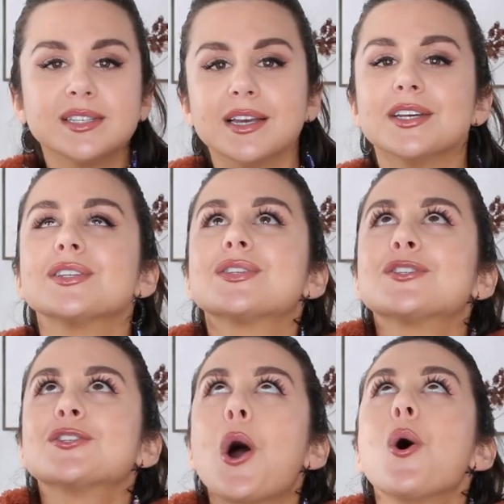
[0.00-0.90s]
set is
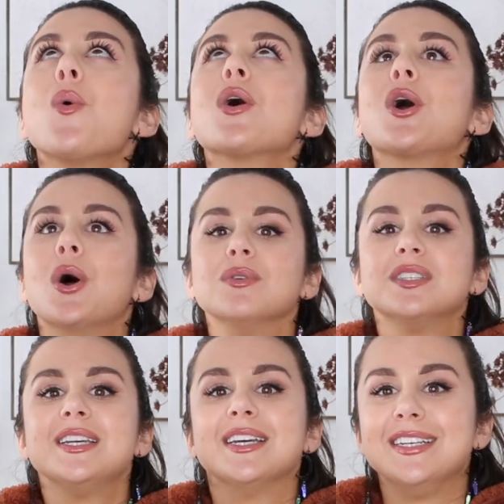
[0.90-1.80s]
so
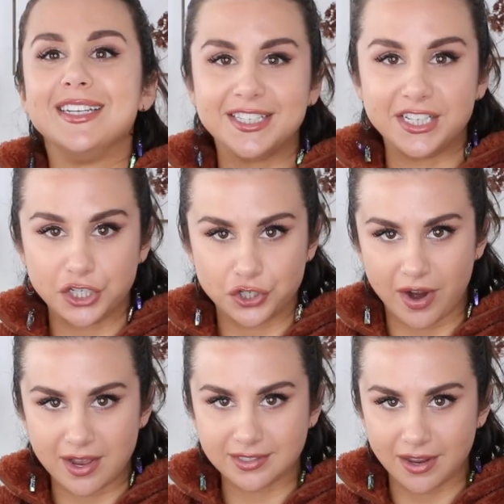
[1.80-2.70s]
cozy and easy to
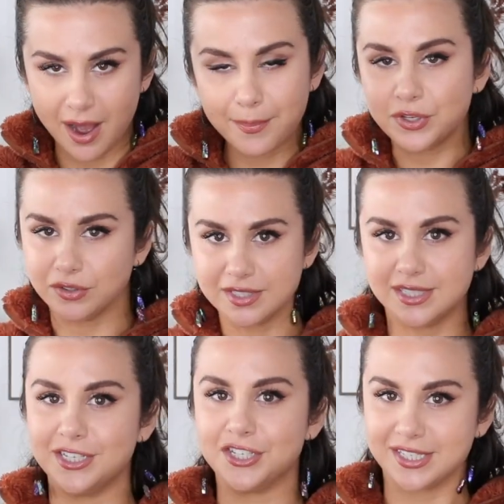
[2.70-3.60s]
dress up. You'll
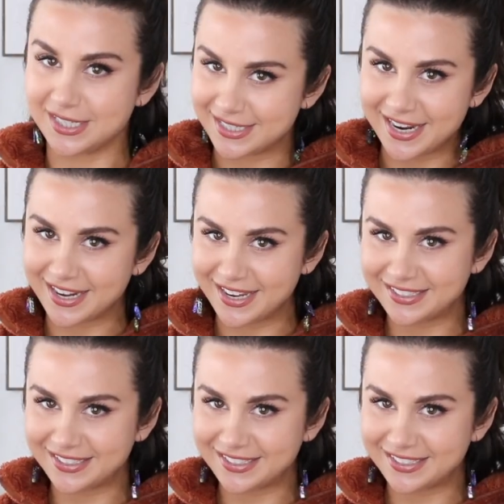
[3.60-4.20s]
see in just a second.